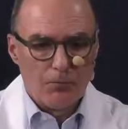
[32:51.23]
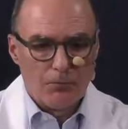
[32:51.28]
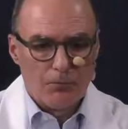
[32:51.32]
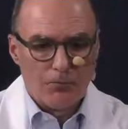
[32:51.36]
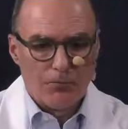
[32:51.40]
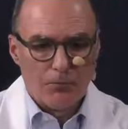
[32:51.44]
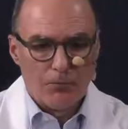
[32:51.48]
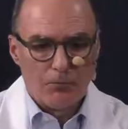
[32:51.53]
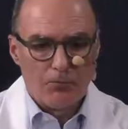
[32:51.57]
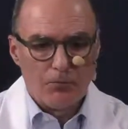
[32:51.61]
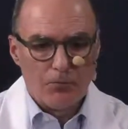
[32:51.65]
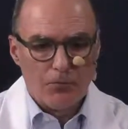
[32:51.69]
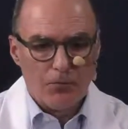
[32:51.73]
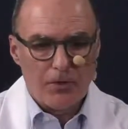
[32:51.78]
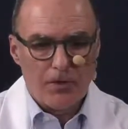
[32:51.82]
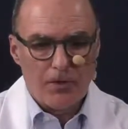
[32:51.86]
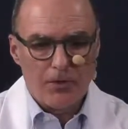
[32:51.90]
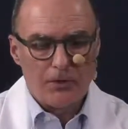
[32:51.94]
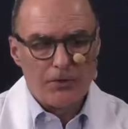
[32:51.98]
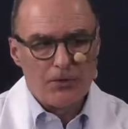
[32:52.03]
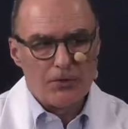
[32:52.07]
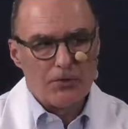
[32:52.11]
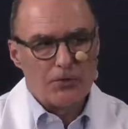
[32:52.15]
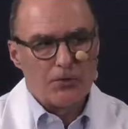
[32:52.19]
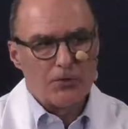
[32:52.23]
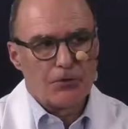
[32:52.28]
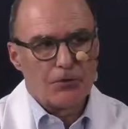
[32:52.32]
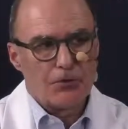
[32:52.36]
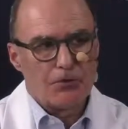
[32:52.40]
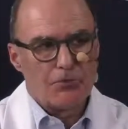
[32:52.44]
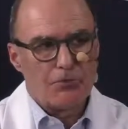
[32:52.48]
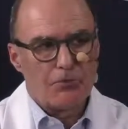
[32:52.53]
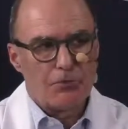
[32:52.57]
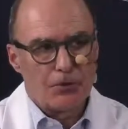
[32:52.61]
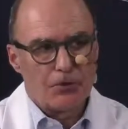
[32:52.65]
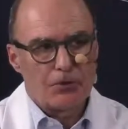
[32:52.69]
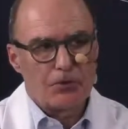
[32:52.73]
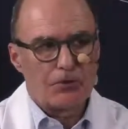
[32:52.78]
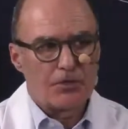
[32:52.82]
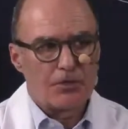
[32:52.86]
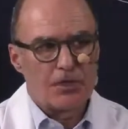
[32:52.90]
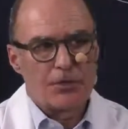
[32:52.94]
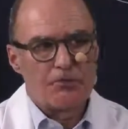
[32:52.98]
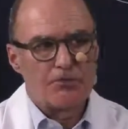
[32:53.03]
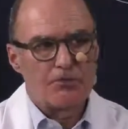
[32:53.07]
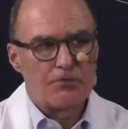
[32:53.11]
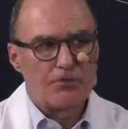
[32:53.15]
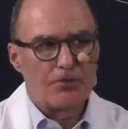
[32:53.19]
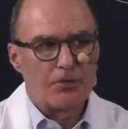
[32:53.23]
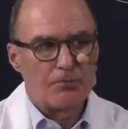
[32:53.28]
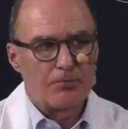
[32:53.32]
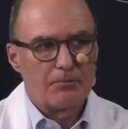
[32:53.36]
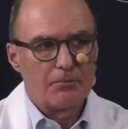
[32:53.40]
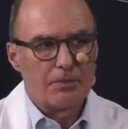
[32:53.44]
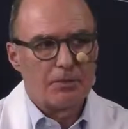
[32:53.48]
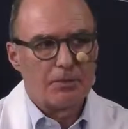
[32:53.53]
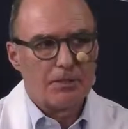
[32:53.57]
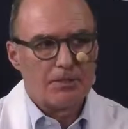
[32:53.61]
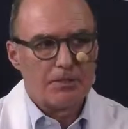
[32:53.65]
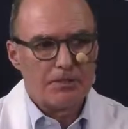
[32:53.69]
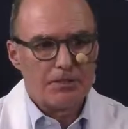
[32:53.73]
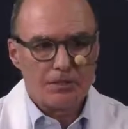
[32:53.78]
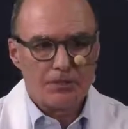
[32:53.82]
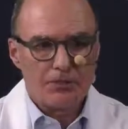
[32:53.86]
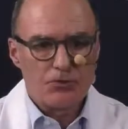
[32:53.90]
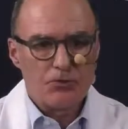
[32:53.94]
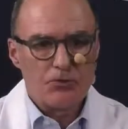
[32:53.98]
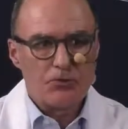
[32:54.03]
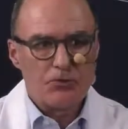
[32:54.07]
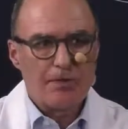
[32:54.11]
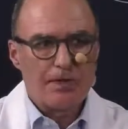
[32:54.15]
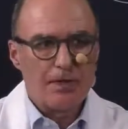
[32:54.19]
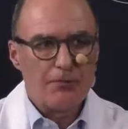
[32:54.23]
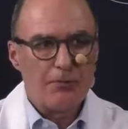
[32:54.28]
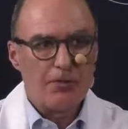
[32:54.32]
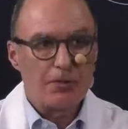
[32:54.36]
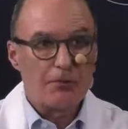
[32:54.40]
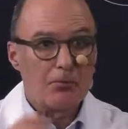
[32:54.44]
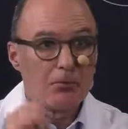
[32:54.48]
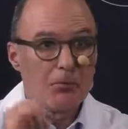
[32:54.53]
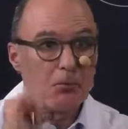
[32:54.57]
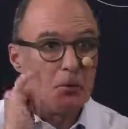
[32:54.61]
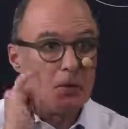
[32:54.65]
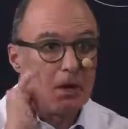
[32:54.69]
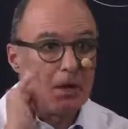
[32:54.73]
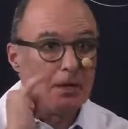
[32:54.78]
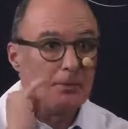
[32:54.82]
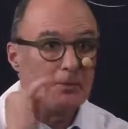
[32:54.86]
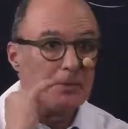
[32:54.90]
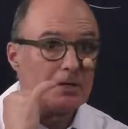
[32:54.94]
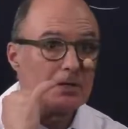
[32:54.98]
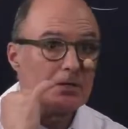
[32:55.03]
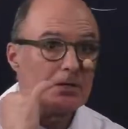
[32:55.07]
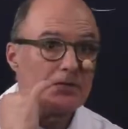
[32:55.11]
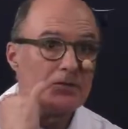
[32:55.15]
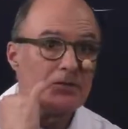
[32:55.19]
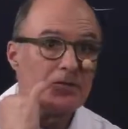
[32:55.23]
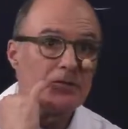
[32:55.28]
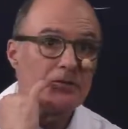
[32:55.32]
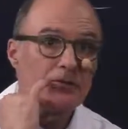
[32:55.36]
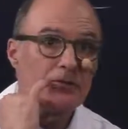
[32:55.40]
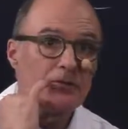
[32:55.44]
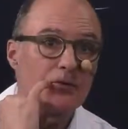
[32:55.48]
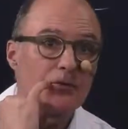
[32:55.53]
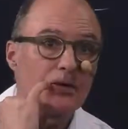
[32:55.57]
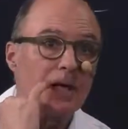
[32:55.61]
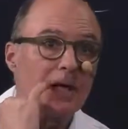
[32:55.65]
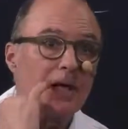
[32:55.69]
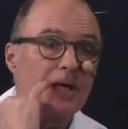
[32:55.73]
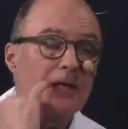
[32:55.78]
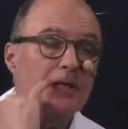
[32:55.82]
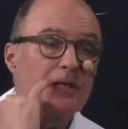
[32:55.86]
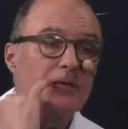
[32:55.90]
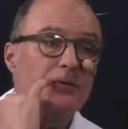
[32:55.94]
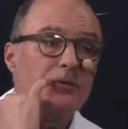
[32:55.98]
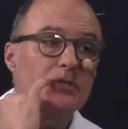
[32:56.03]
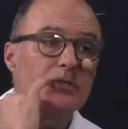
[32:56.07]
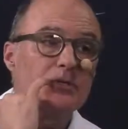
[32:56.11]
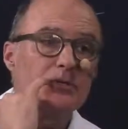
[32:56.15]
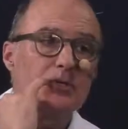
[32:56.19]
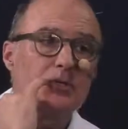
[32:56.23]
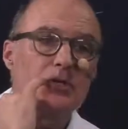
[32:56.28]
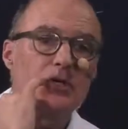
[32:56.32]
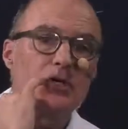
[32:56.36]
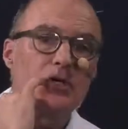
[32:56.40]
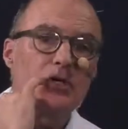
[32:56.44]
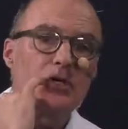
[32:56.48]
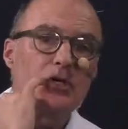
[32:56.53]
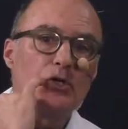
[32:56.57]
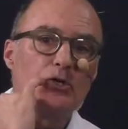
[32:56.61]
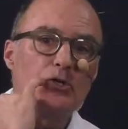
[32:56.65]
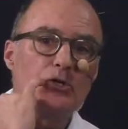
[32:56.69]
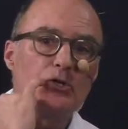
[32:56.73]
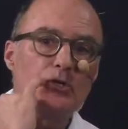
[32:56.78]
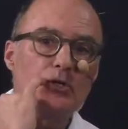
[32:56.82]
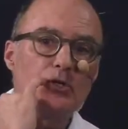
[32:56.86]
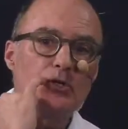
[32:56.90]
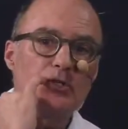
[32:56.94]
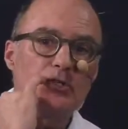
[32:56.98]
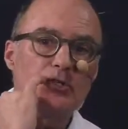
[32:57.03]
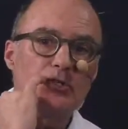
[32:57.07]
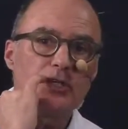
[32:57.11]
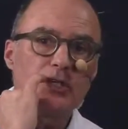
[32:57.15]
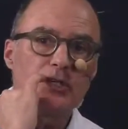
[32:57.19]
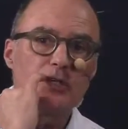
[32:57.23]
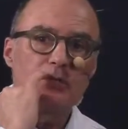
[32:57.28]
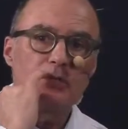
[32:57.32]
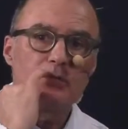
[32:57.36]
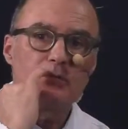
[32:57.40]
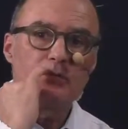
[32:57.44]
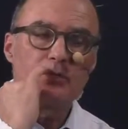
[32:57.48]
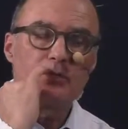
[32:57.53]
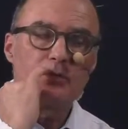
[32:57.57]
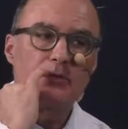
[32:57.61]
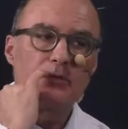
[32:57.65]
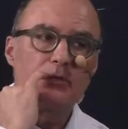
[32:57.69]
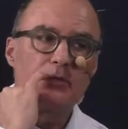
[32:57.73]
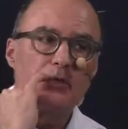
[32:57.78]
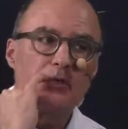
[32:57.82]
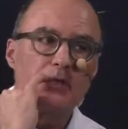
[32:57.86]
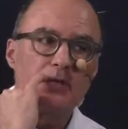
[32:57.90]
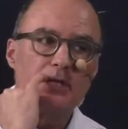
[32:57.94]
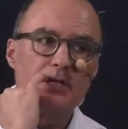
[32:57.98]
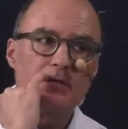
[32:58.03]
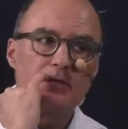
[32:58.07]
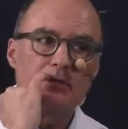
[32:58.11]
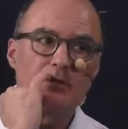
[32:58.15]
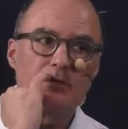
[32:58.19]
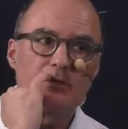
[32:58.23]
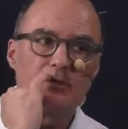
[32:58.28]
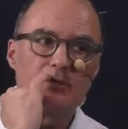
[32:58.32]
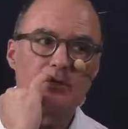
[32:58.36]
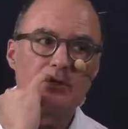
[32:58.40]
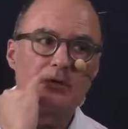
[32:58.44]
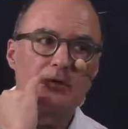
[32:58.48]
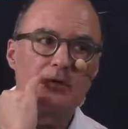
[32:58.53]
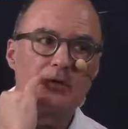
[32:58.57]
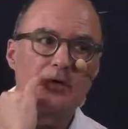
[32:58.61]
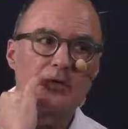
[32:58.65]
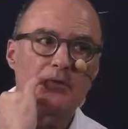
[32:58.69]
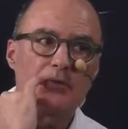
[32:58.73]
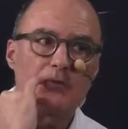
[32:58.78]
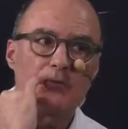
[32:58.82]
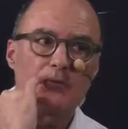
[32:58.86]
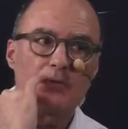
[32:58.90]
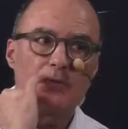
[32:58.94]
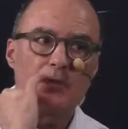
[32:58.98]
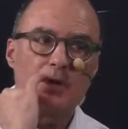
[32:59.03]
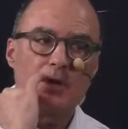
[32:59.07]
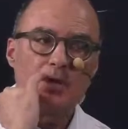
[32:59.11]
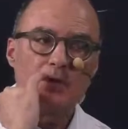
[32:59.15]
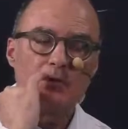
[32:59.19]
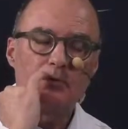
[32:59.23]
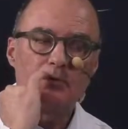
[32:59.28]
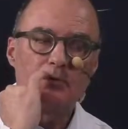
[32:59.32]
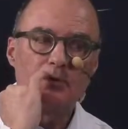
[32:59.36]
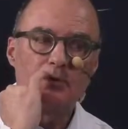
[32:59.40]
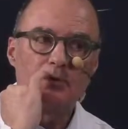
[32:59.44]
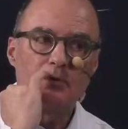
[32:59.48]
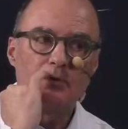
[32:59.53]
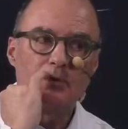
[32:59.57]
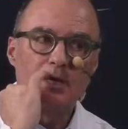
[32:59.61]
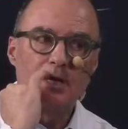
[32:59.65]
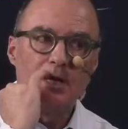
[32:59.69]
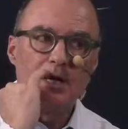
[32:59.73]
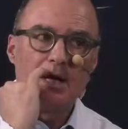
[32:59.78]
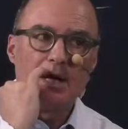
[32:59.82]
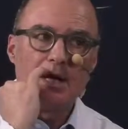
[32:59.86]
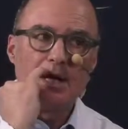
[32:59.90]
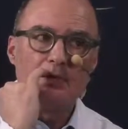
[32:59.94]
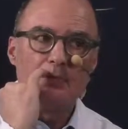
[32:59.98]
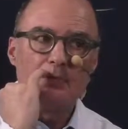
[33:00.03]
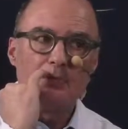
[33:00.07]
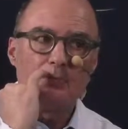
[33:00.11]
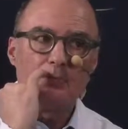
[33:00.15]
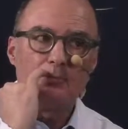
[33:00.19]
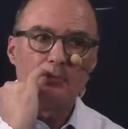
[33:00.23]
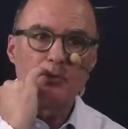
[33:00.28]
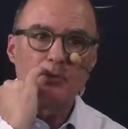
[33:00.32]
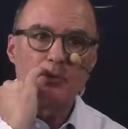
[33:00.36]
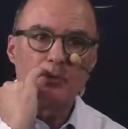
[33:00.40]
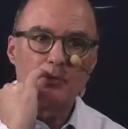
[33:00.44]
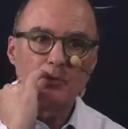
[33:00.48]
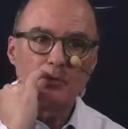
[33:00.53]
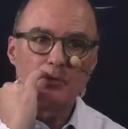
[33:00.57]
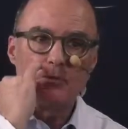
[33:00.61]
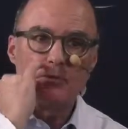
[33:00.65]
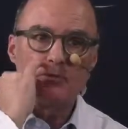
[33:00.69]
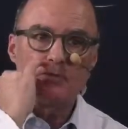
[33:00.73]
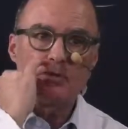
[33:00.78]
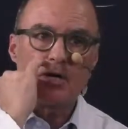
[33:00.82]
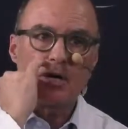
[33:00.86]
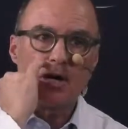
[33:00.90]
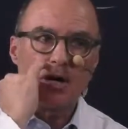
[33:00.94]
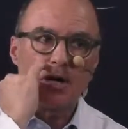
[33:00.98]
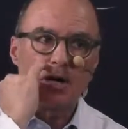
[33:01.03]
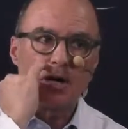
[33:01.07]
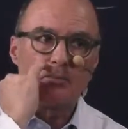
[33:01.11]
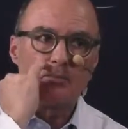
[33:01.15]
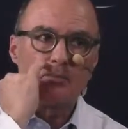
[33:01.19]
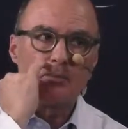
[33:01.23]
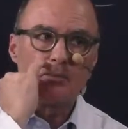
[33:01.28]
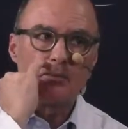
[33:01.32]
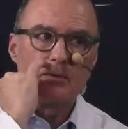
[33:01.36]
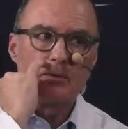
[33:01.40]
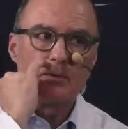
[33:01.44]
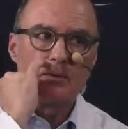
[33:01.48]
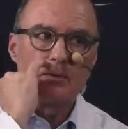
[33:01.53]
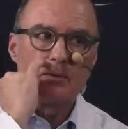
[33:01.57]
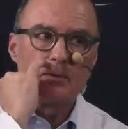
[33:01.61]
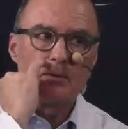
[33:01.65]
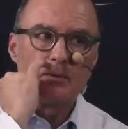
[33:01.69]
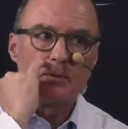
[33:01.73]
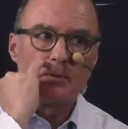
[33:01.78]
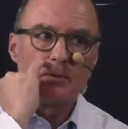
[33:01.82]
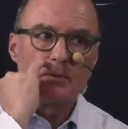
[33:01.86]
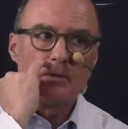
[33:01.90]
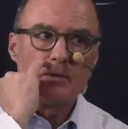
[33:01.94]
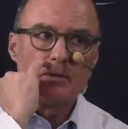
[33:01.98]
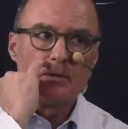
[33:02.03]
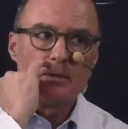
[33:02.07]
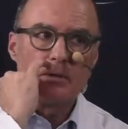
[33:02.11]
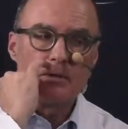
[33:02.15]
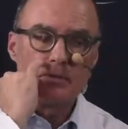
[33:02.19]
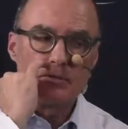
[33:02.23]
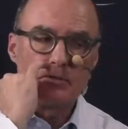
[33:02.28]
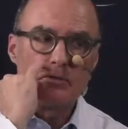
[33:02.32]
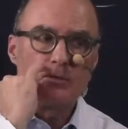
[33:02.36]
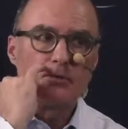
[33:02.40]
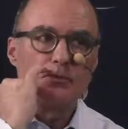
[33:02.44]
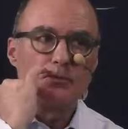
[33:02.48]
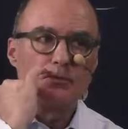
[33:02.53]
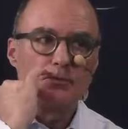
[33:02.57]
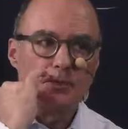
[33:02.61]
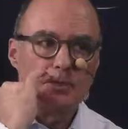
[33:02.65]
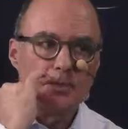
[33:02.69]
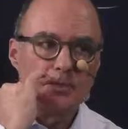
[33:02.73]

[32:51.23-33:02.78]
from where the product comes from, just to direct. Why? Because if for any reason you inject with your needle, at the wide roll, and the product goes up, it's going to